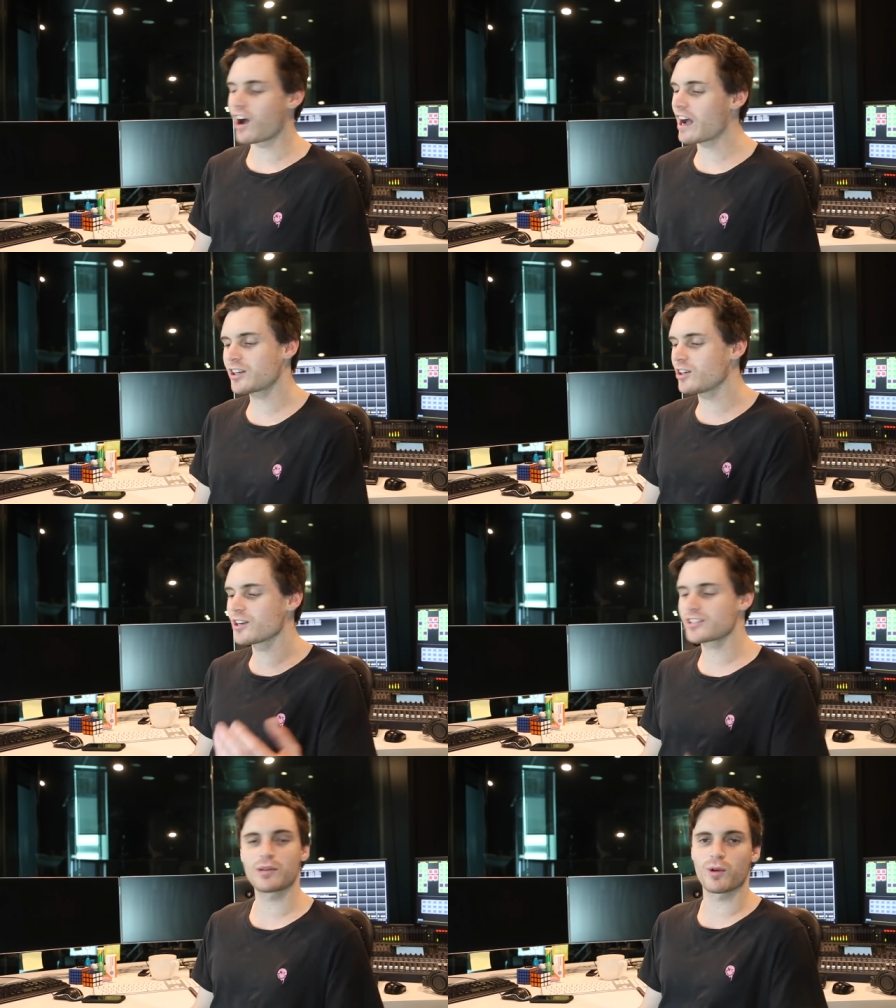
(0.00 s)
I could
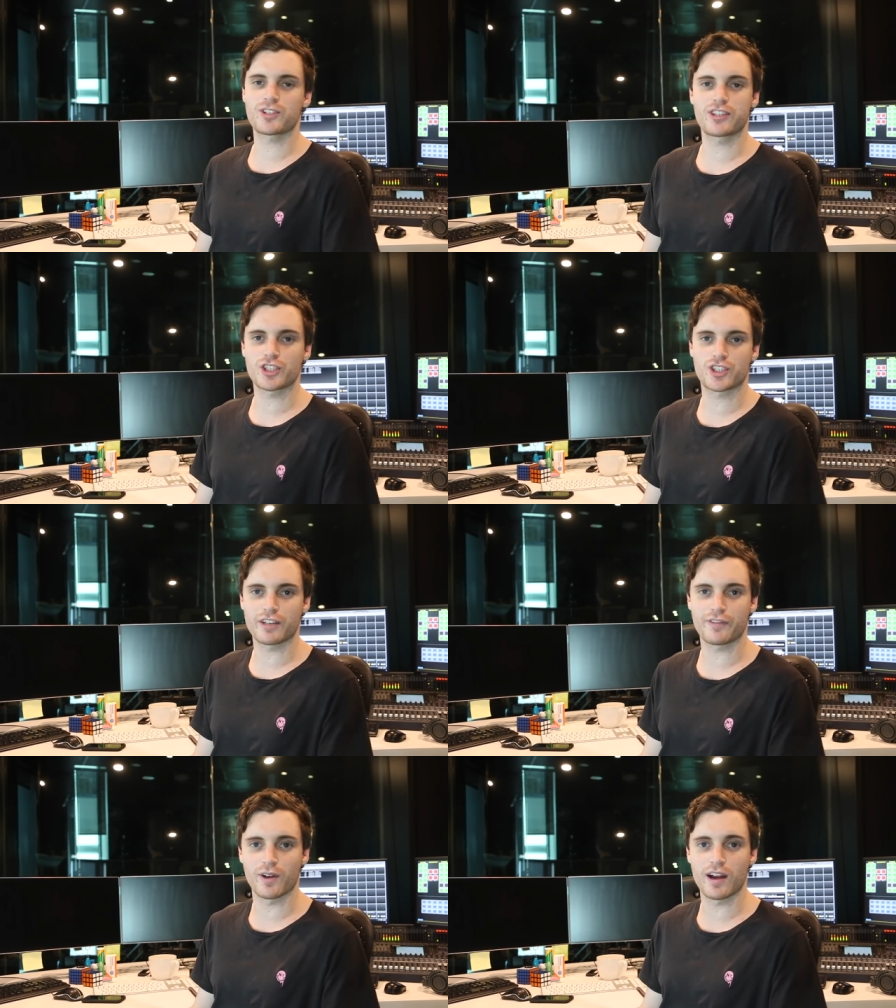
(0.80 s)
honestly watch this
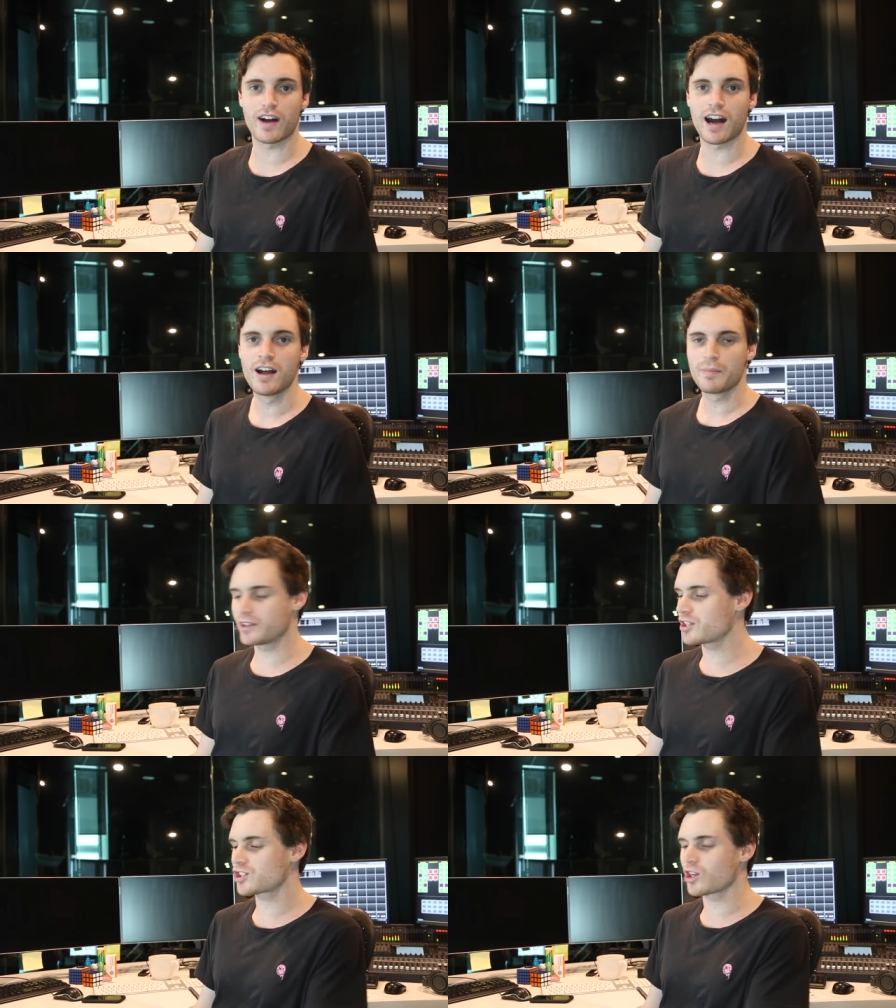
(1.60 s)
shit forever,
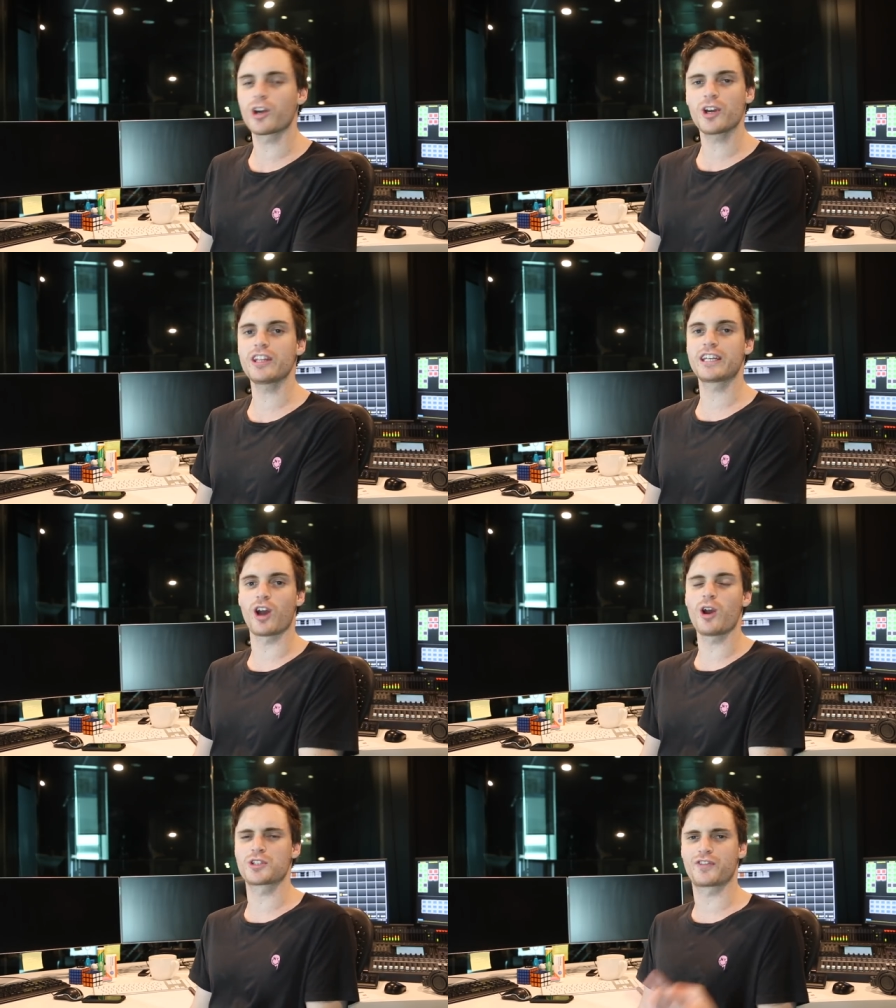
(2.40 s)
but the song only
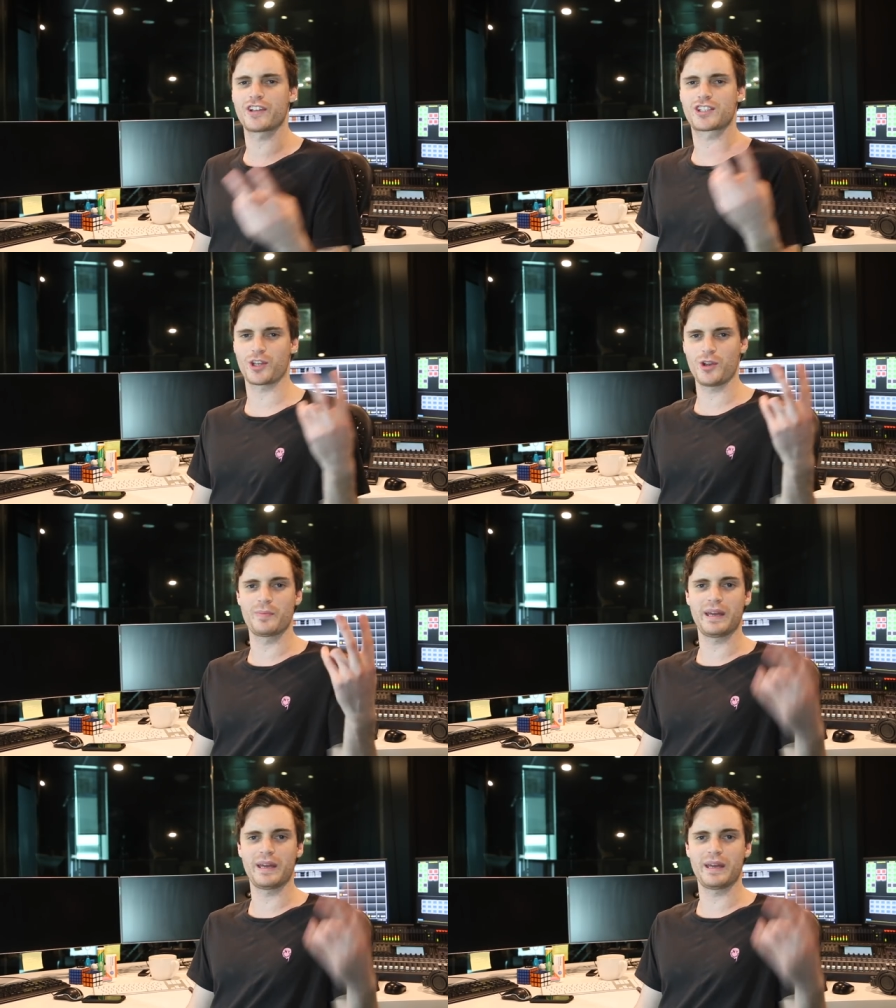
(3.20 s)
goes for 2